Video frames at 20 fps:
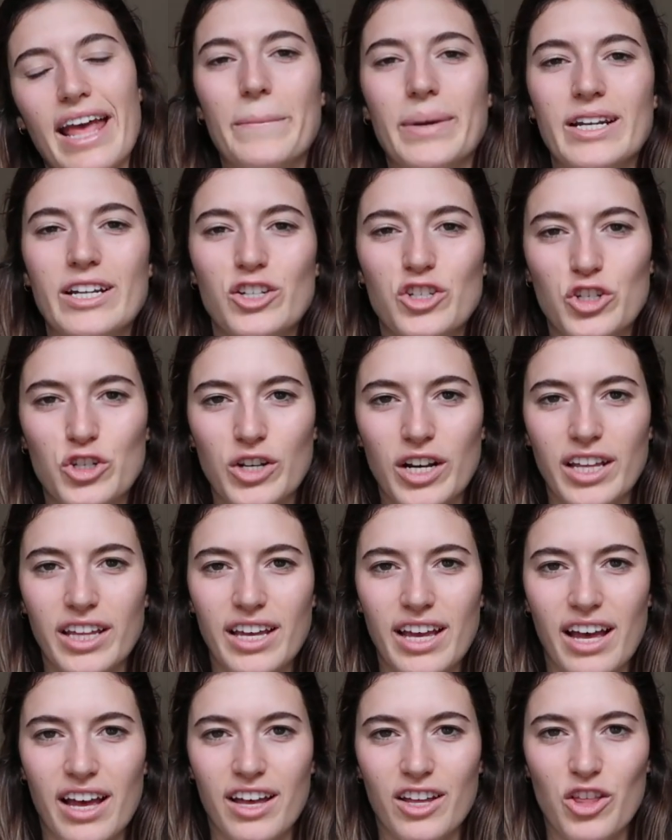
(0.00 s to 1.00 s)
But in
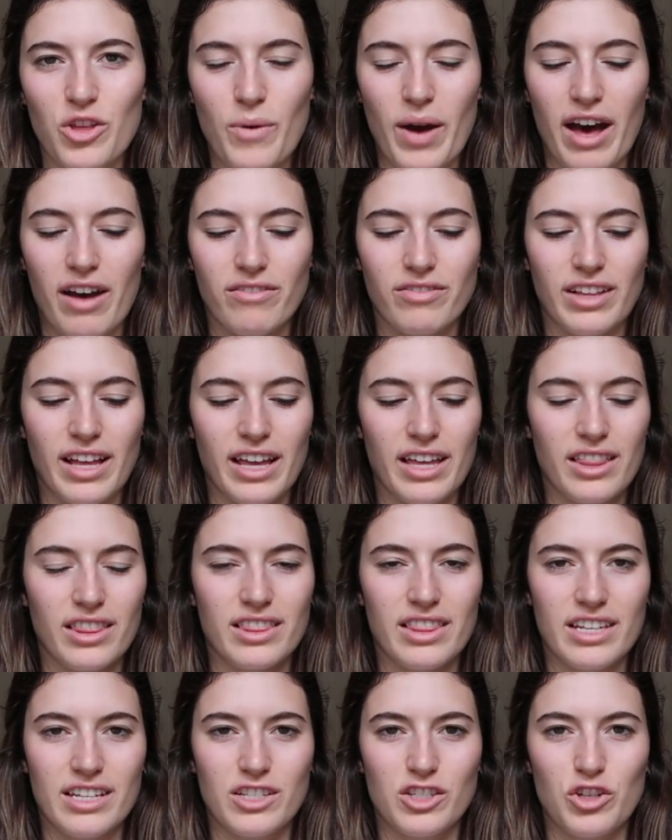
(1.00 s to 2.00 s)
Australia, you have like
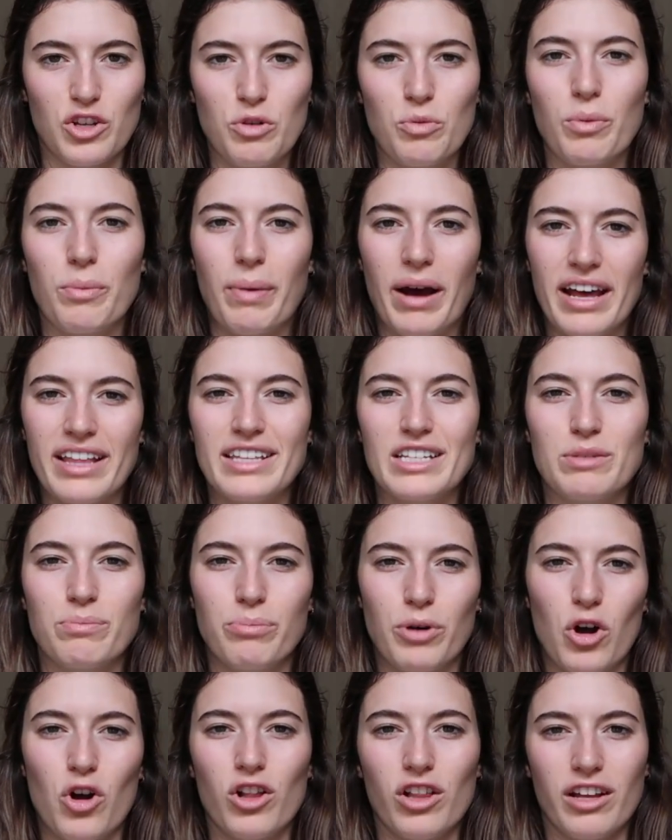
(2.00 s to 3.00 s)
this, you would buy this
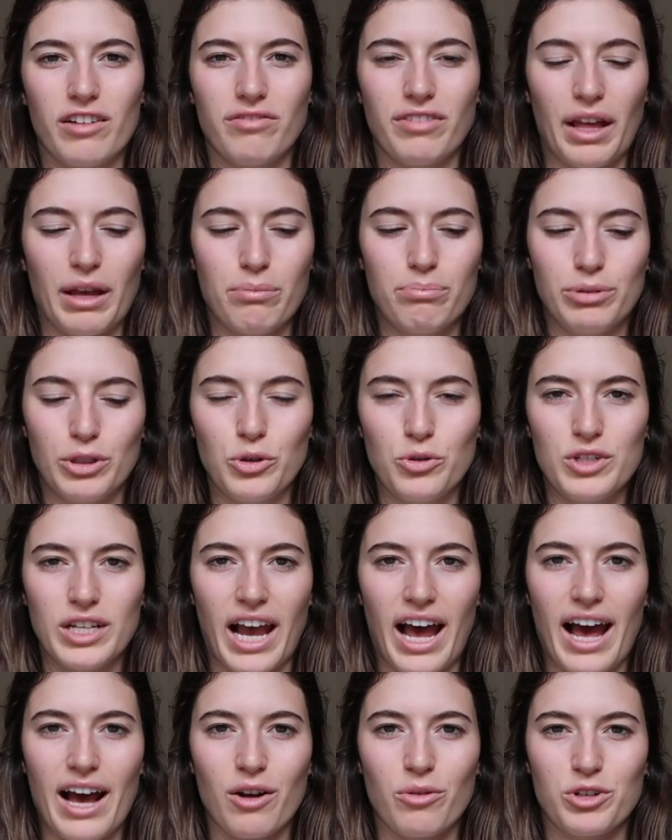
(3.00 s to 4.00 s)
ball of like blue
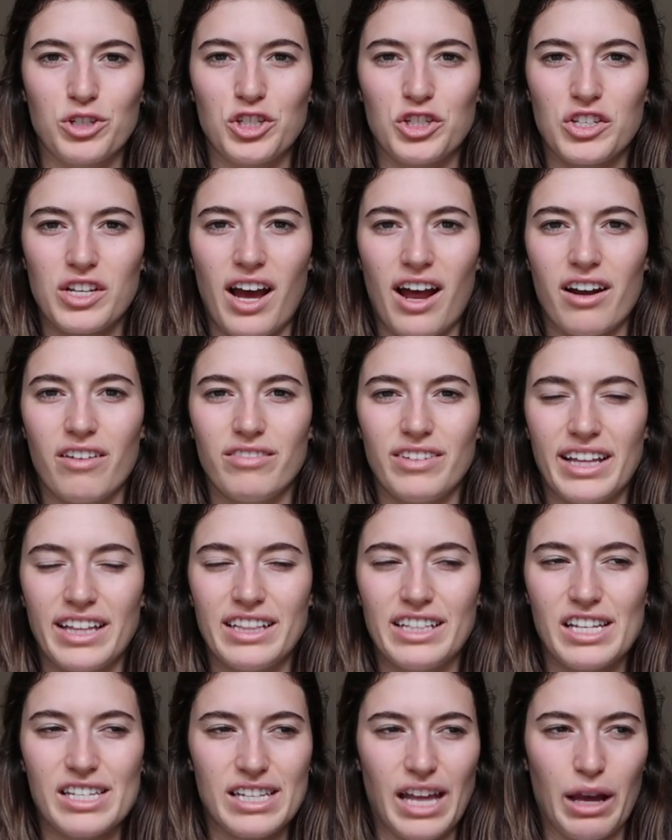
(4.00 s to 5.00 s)
tack, which is kind of like
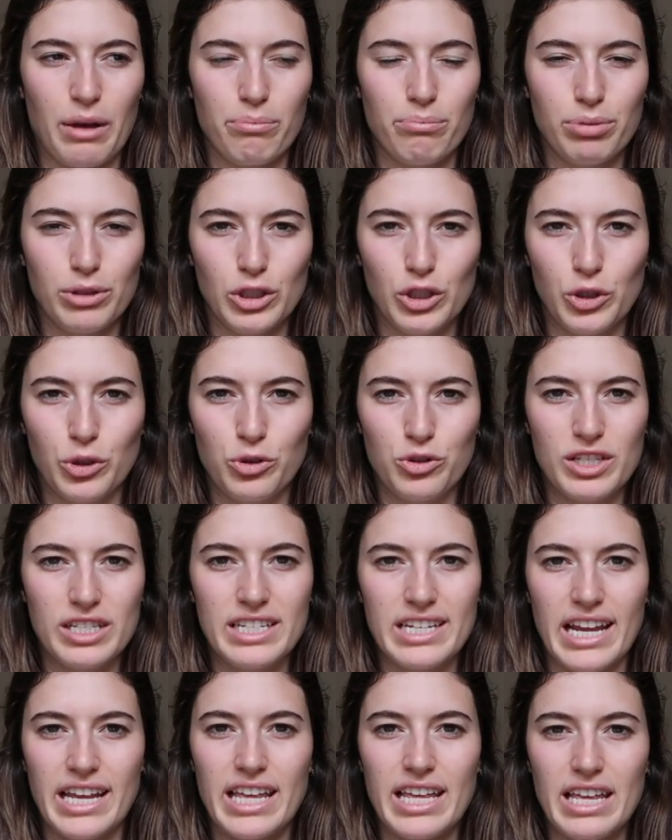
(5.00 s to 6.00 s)
this like blue
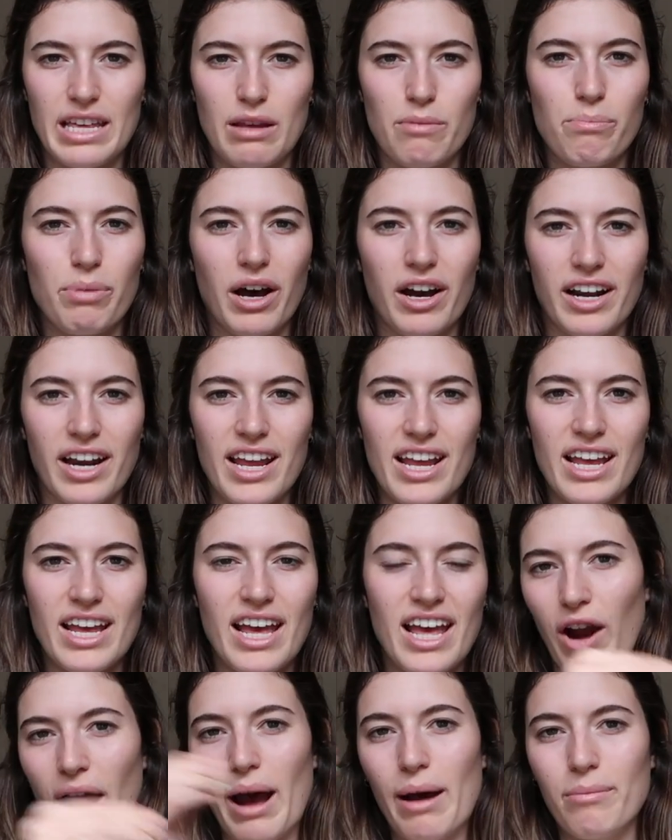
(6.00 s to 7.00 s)
sticky putty.
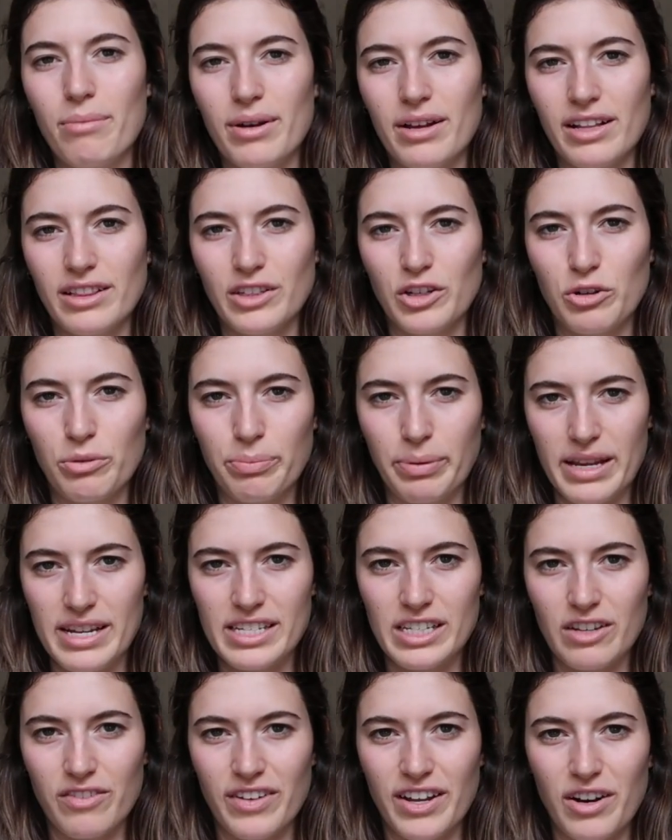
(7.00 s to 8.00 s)
Grab a little
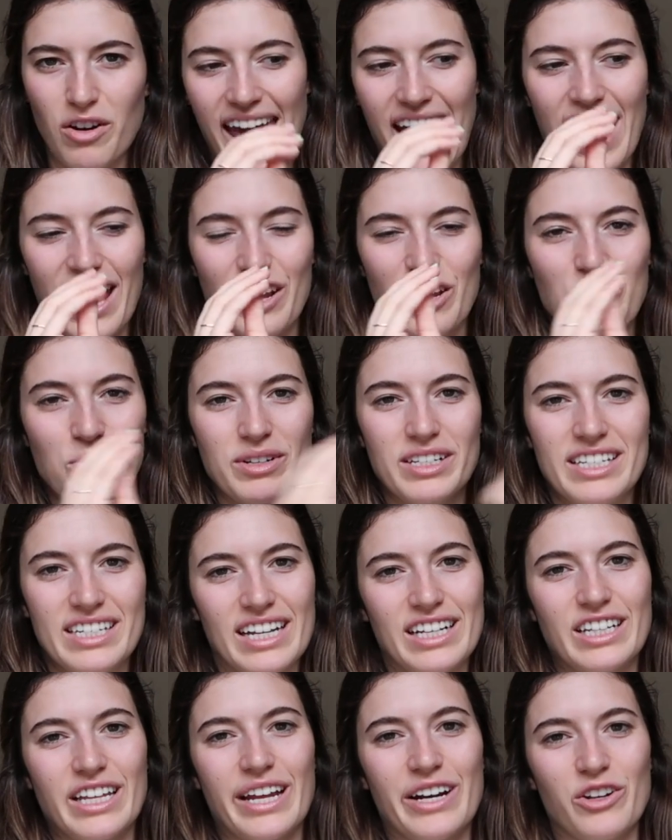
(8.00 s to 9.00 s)
piece of it and you would
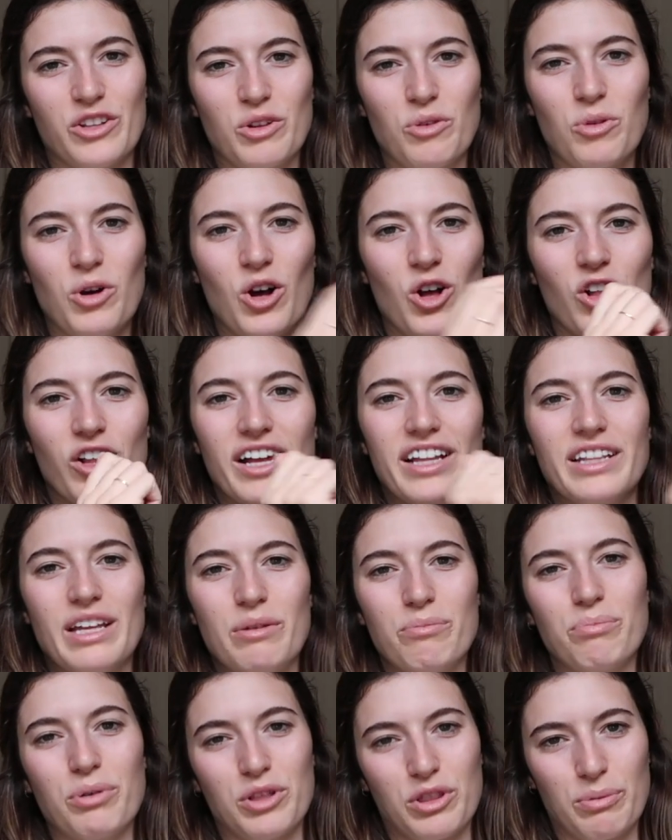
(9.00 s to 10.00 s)
stick that on the wall and
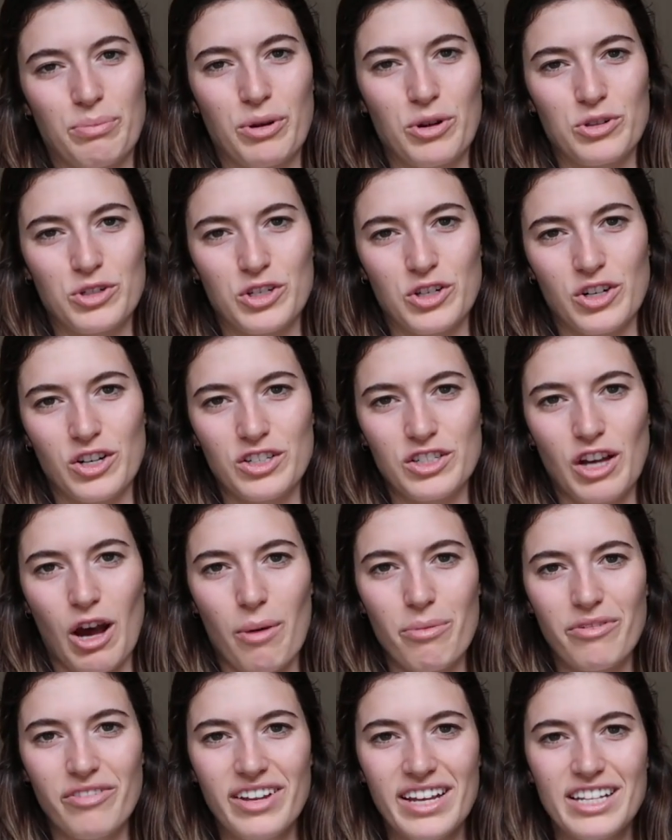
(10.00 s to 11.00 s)
then put the poster on
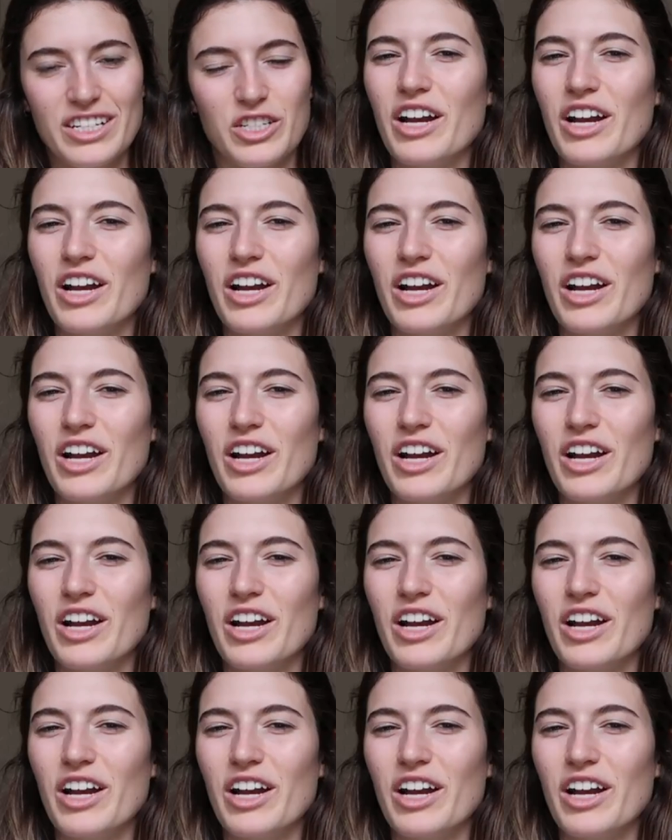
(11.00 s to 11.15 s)
top of it.